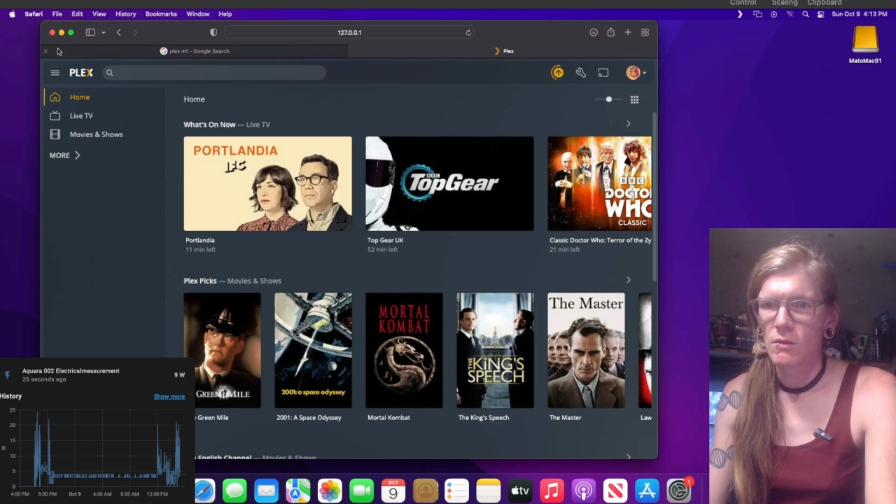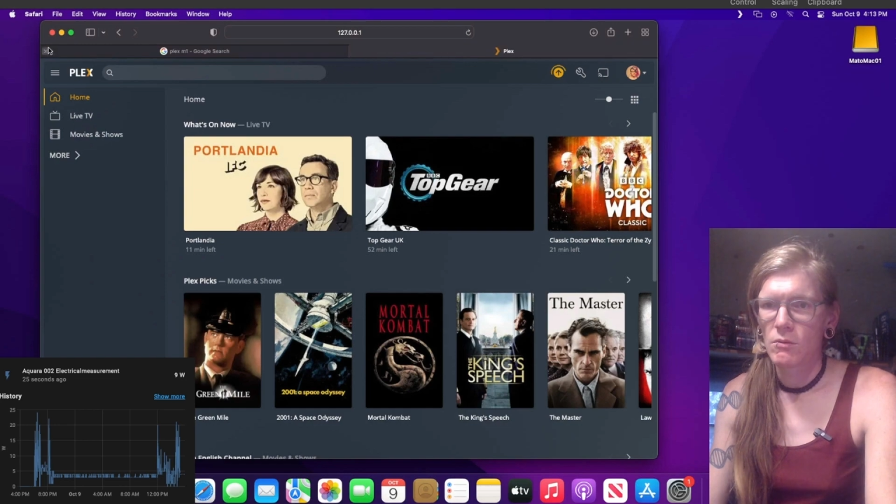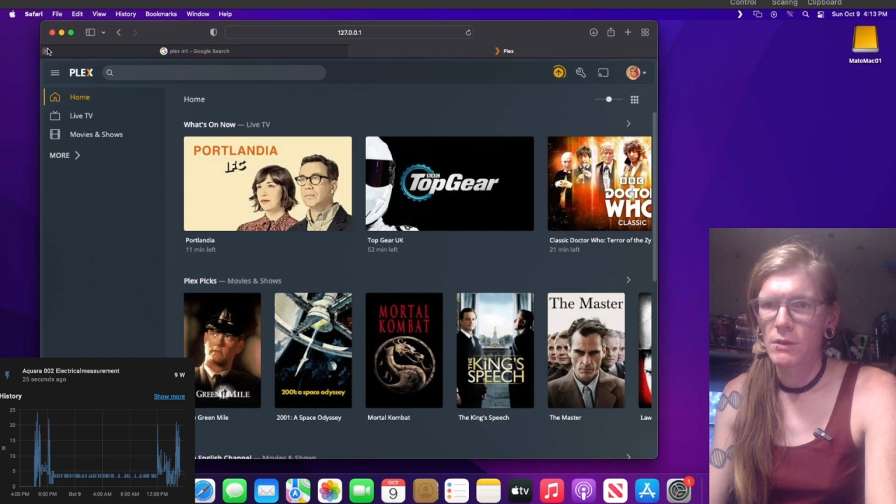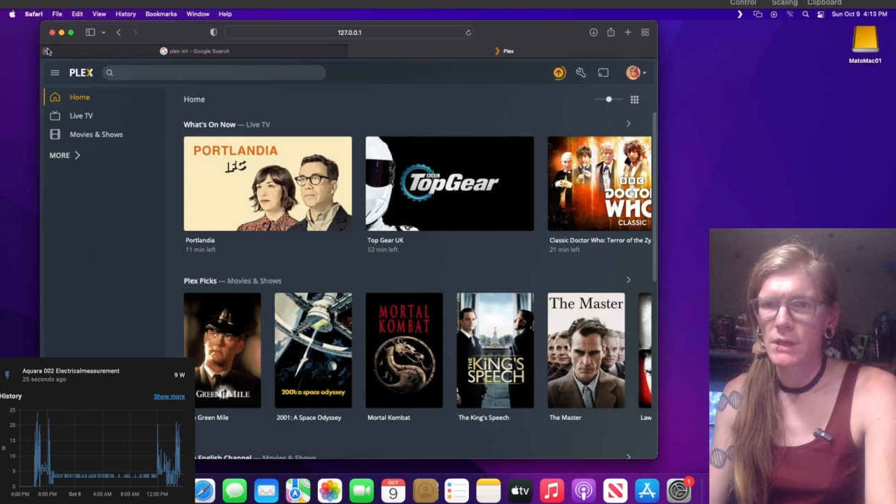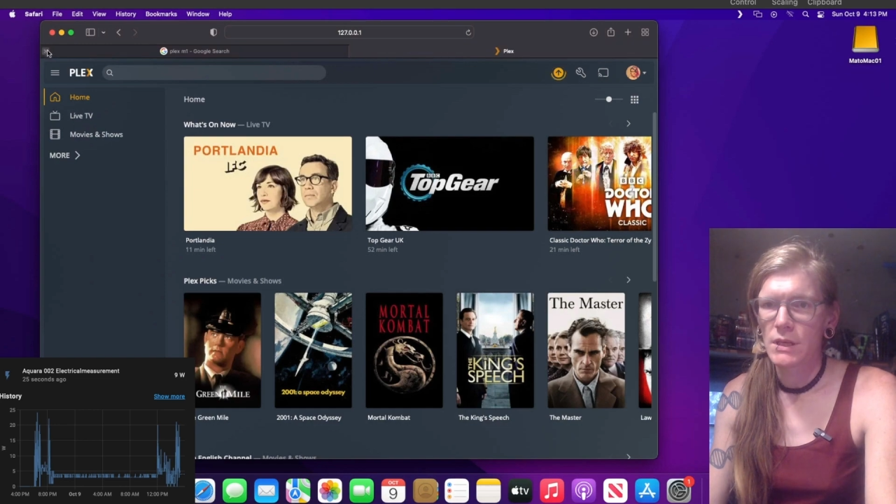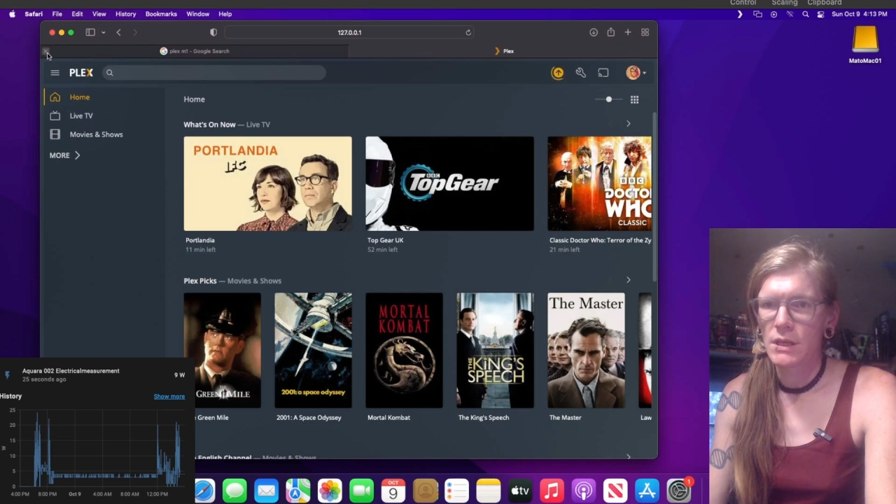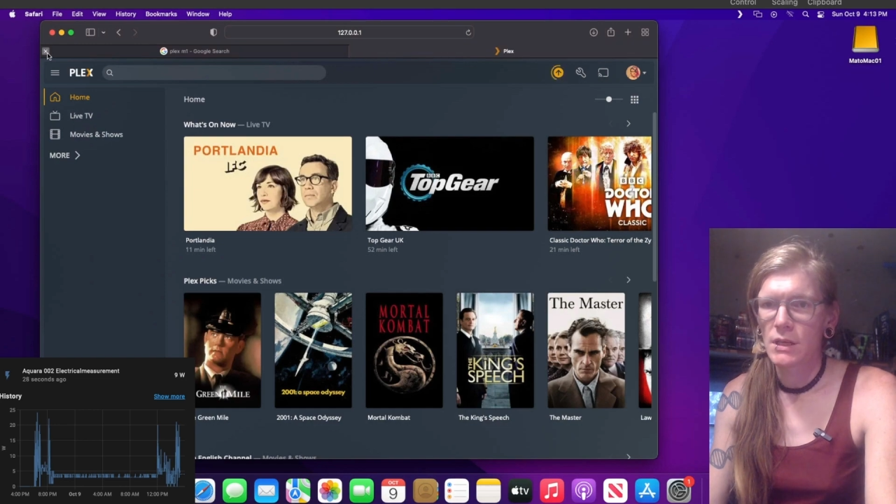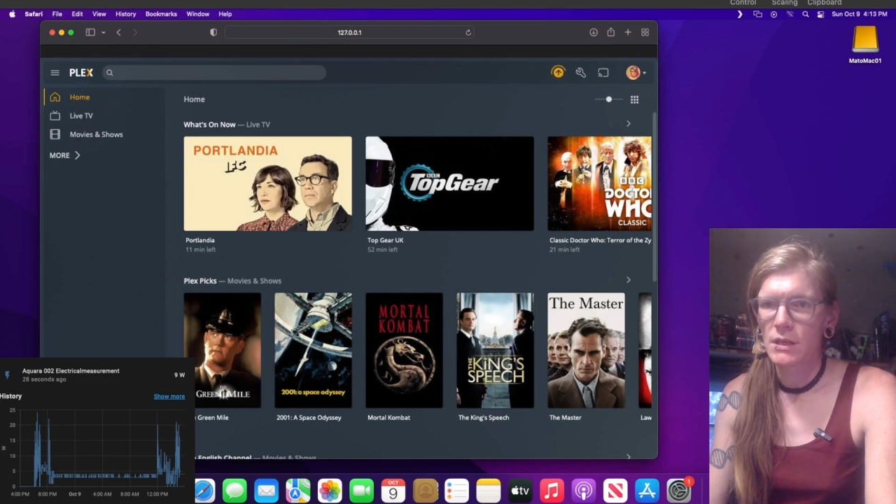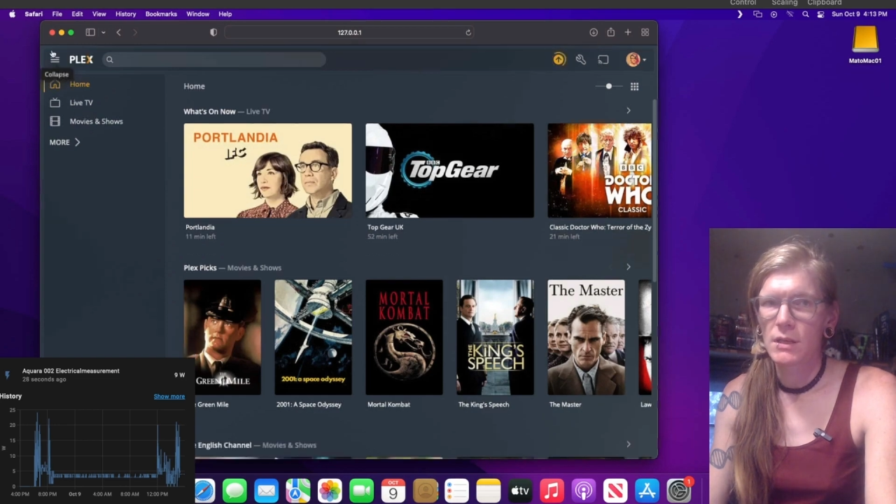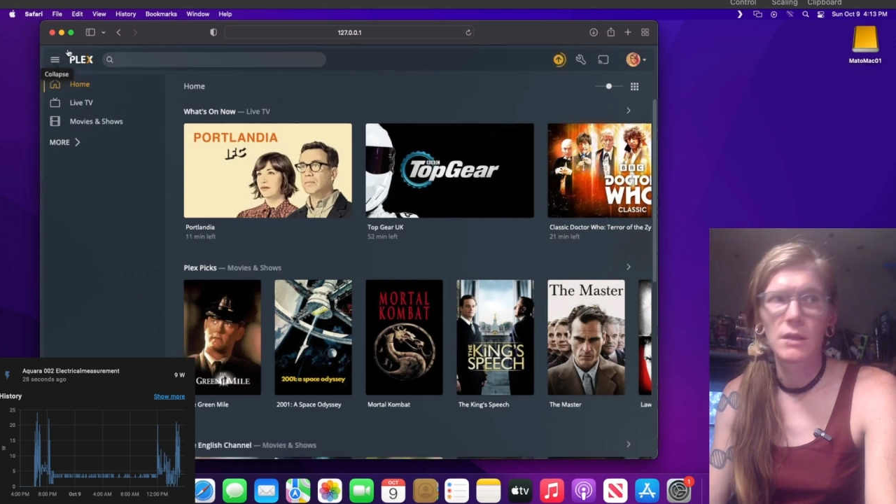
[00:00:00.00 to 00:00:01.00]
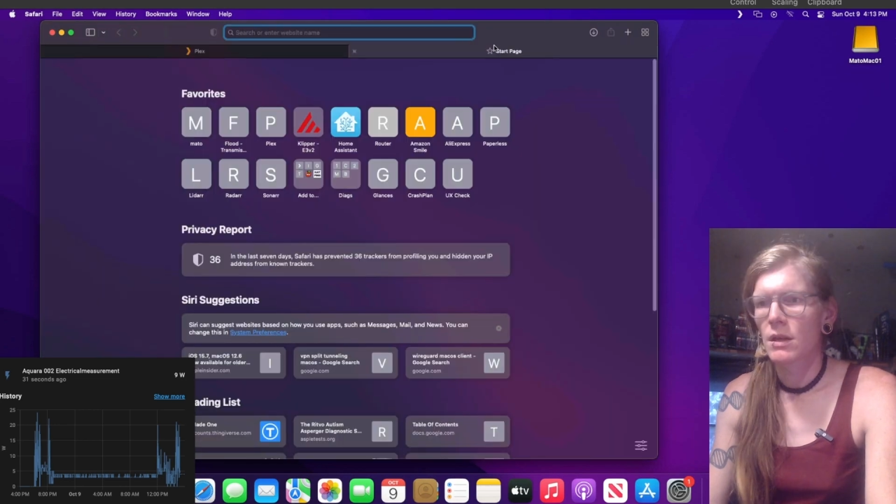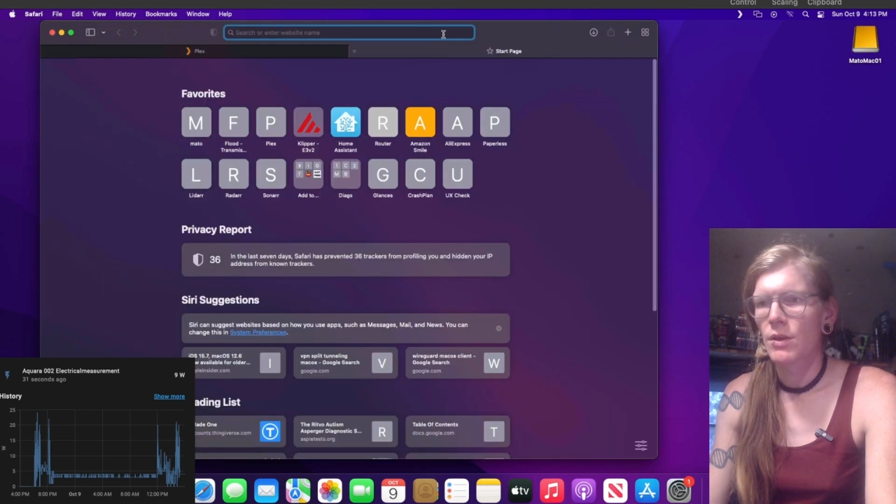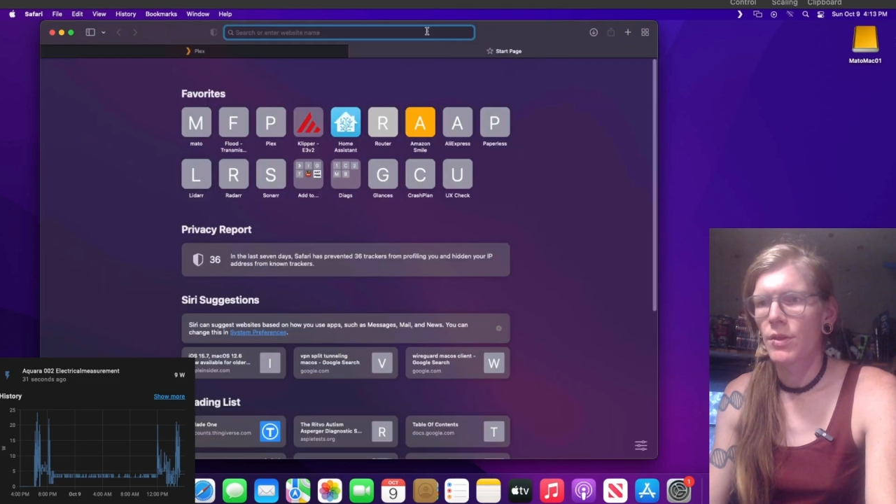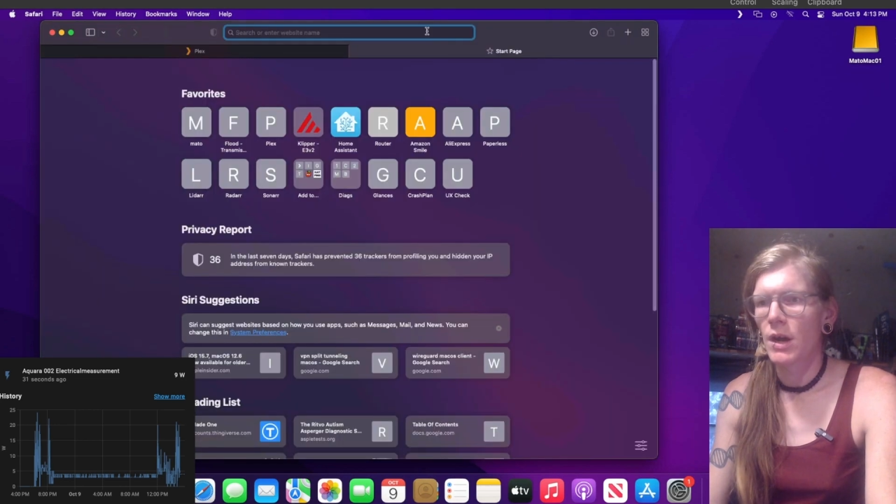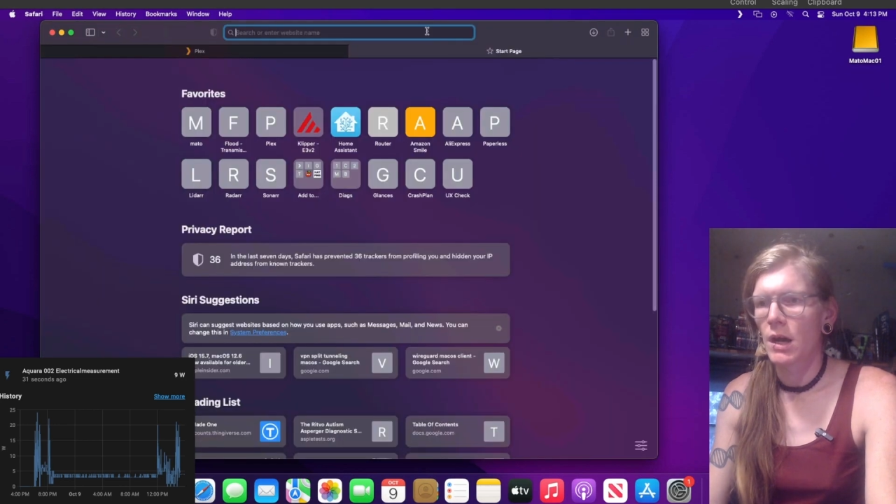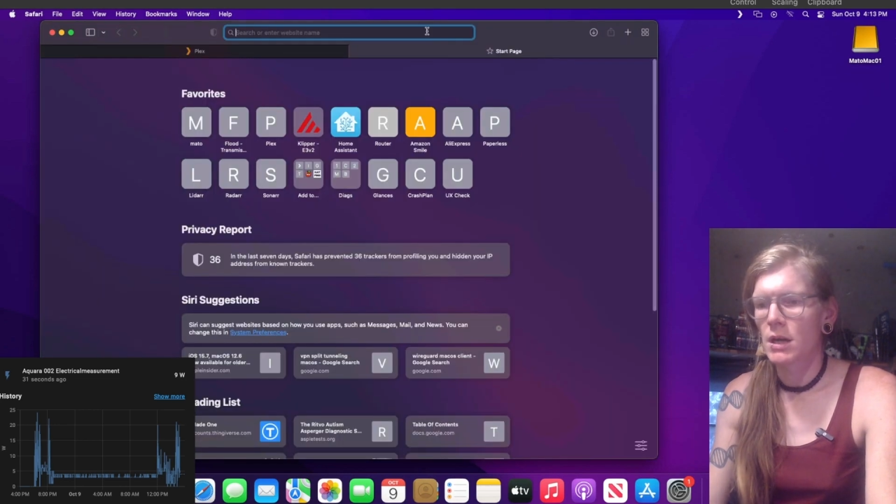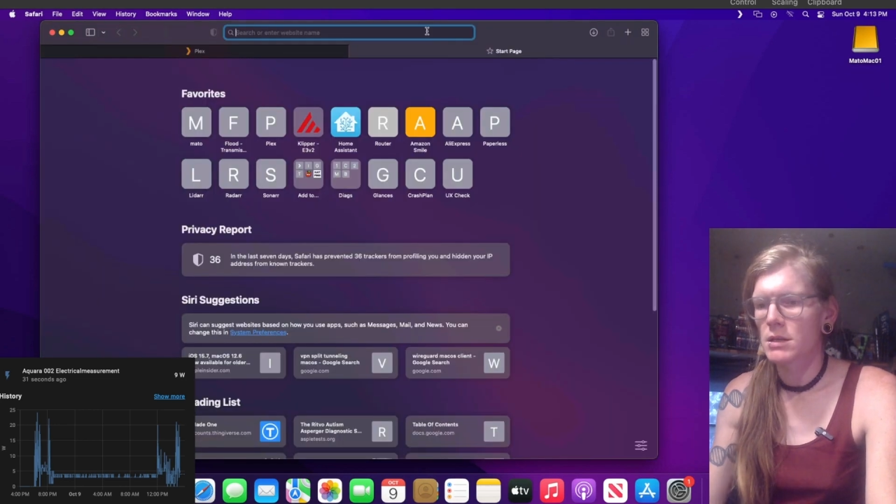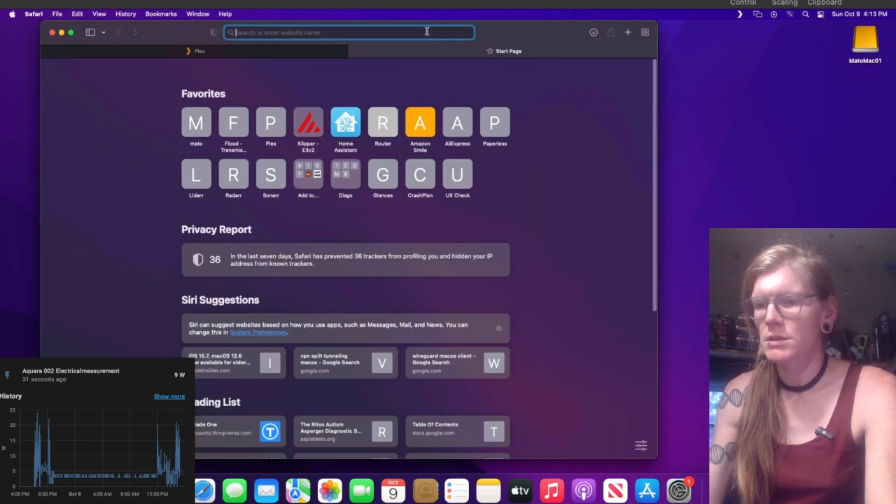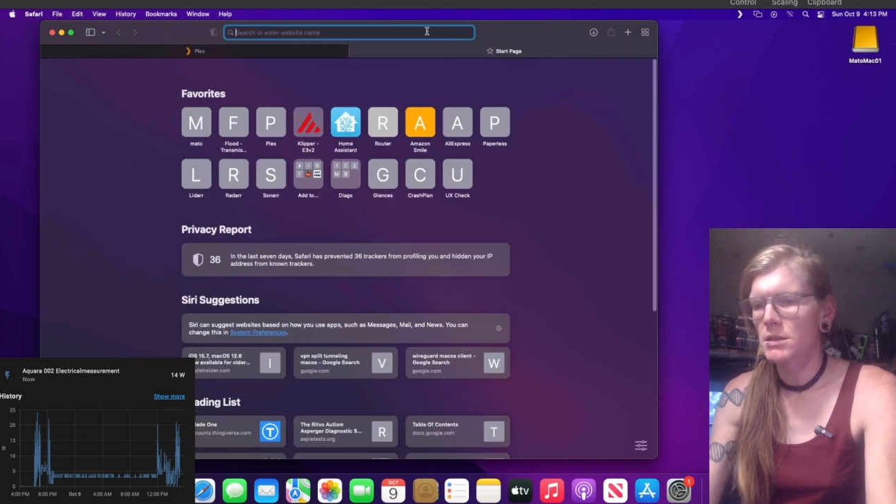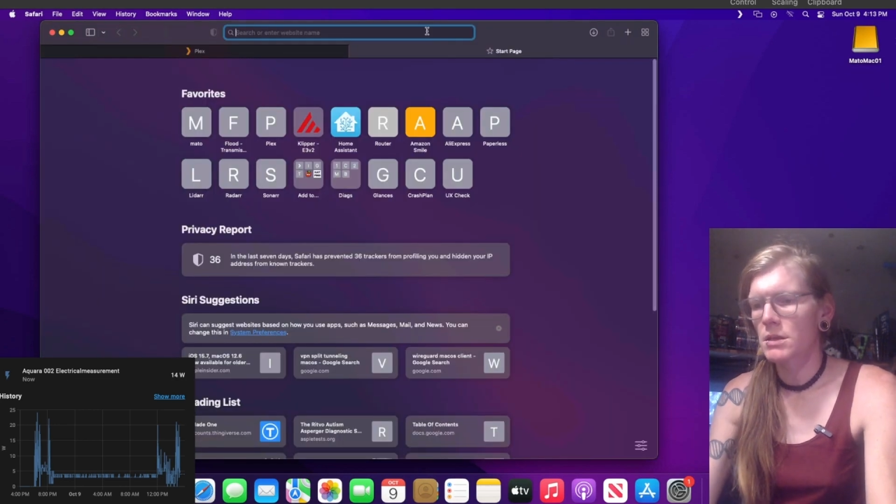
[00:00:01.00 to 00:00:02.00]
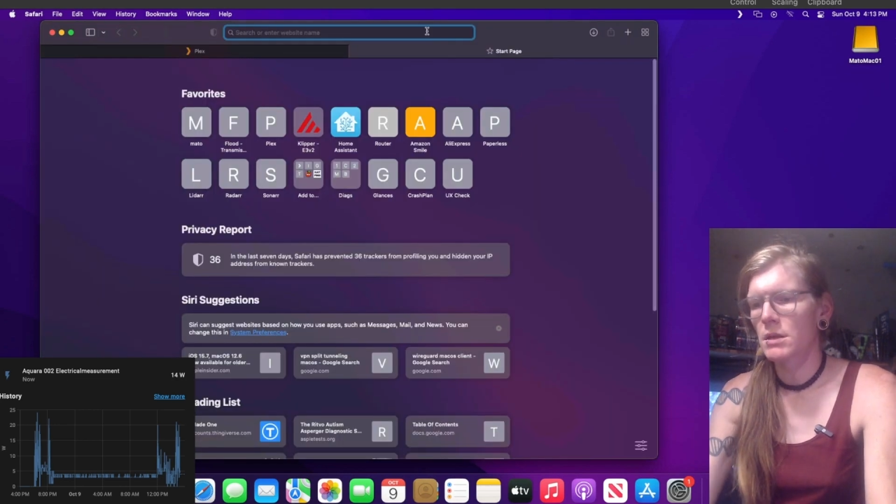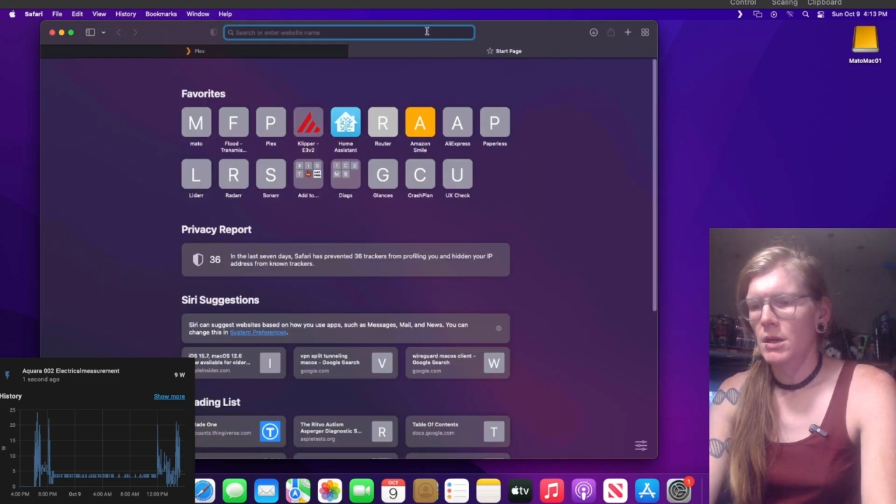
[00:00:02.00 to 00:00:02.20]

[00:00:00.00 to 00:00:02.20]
we need the R's.